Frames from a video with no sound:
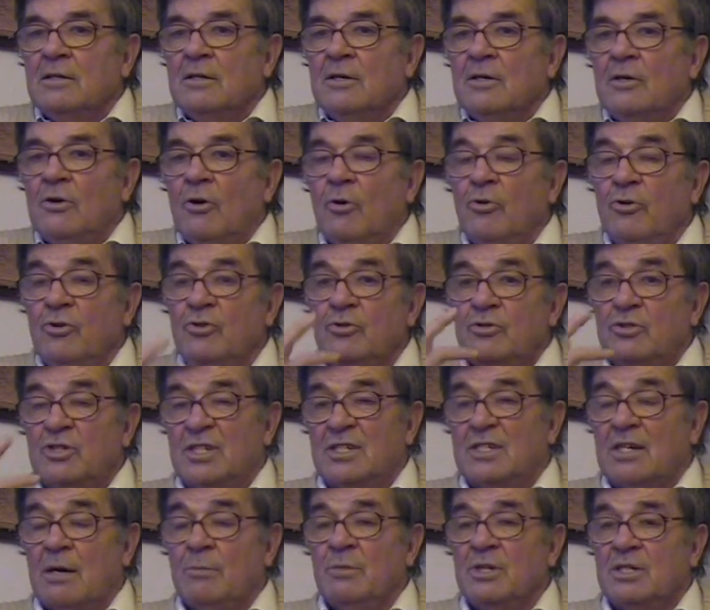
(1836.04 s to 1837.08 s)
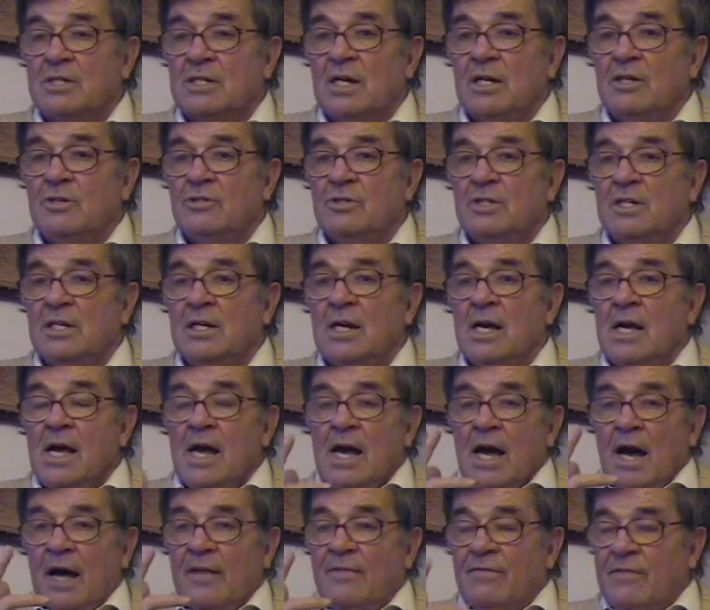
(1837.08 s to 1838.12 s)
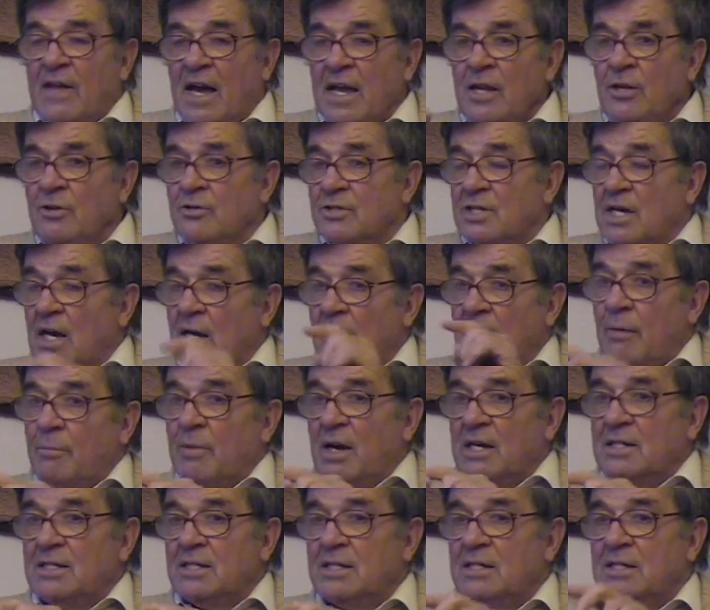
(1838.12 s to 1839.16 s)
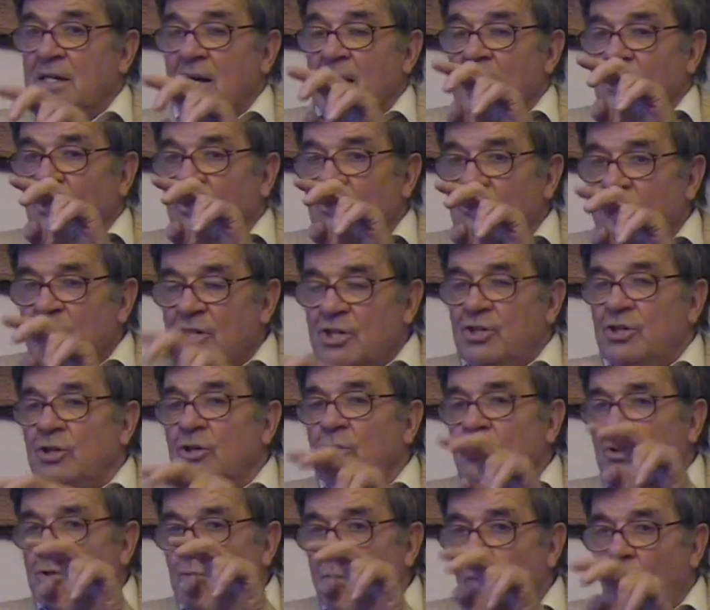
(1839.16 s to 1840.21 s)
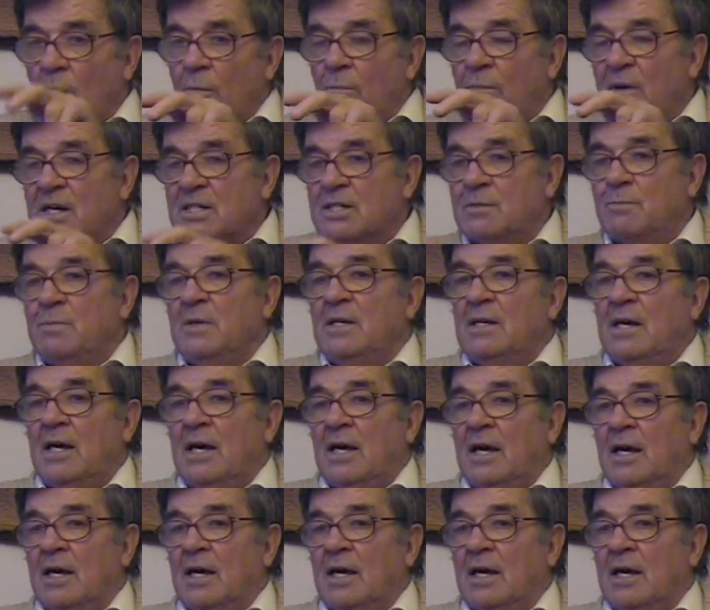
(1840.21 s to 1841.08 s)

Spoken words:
or you to some extent you see it, and then you say on that basis you deduce what must be there.